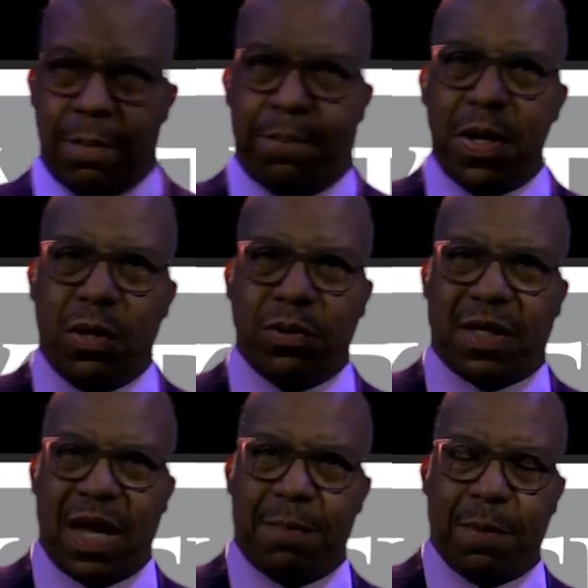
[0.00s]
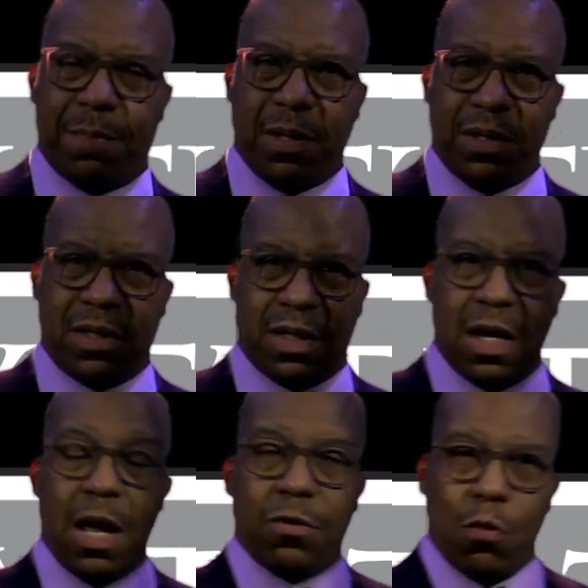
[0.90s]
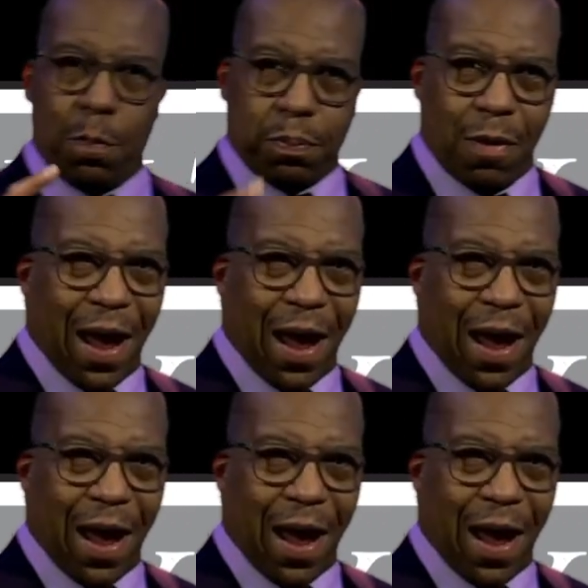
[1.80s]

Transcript: you build the capability through